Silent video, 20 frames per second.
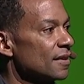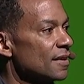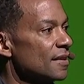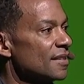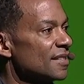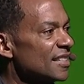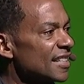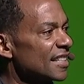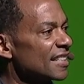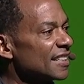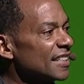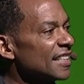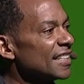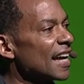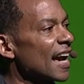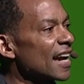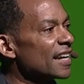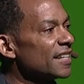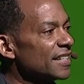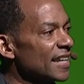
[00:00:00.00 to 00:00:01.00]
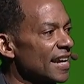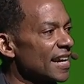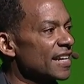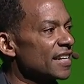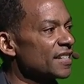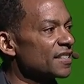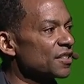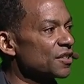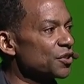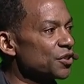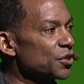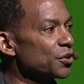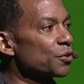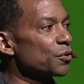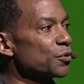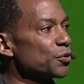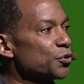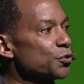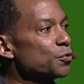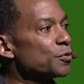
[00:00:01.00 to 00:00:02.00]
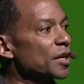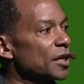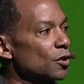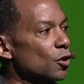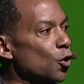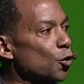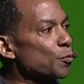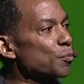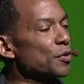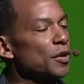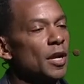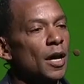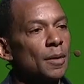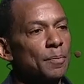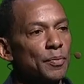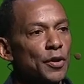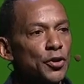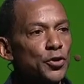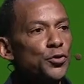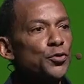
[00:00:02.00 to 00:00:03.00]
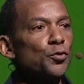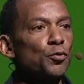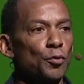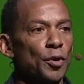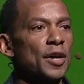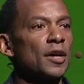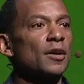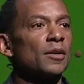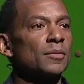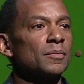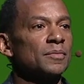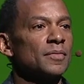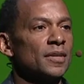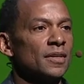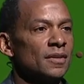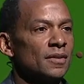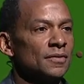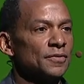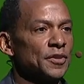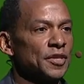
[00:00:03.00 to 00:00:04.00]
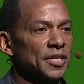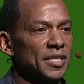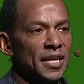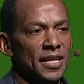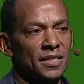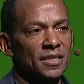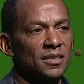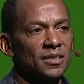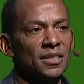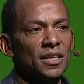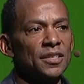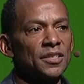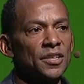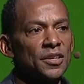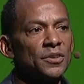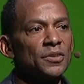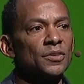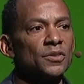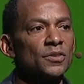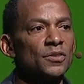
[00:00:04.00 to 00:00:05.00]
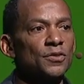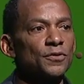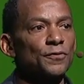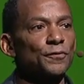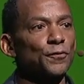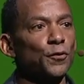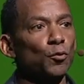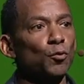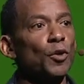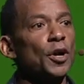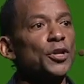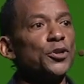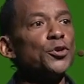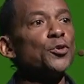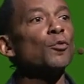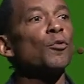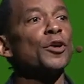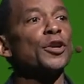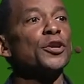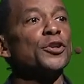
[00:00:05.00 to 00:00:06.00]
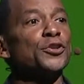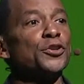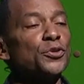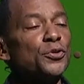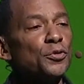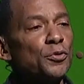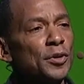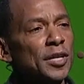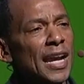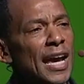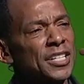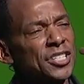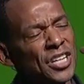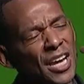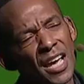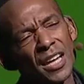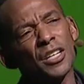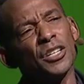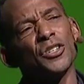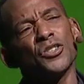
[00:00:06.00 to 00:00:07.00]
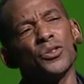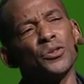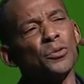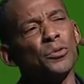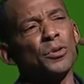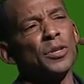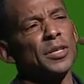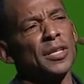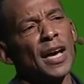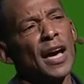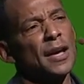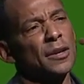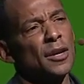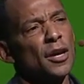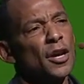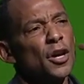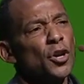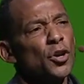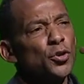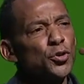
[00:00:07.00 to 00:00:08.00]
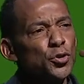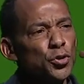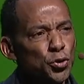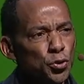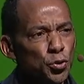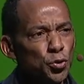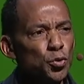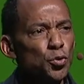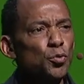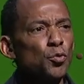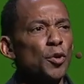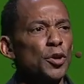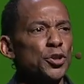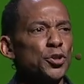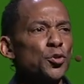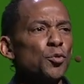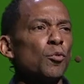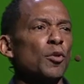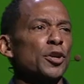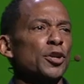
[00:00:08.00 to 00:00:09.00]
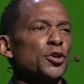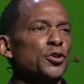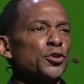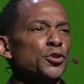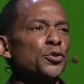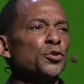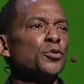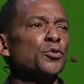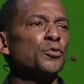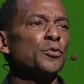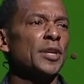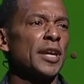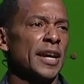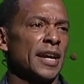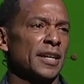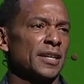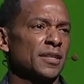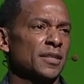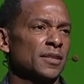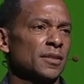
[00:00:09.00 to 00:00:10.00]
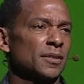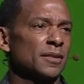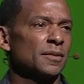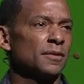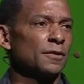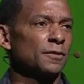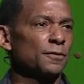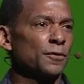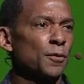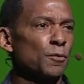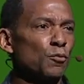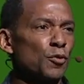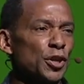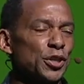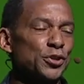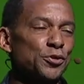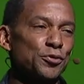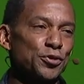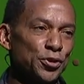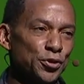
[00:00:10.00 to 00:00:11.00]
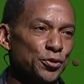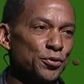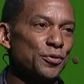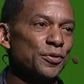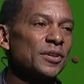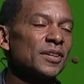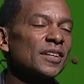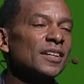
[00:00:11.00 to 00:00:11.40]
69 days until you can open up a new realm for the next 10 years for what you want to do. And I challenge you to not do what you want to do next from what you do,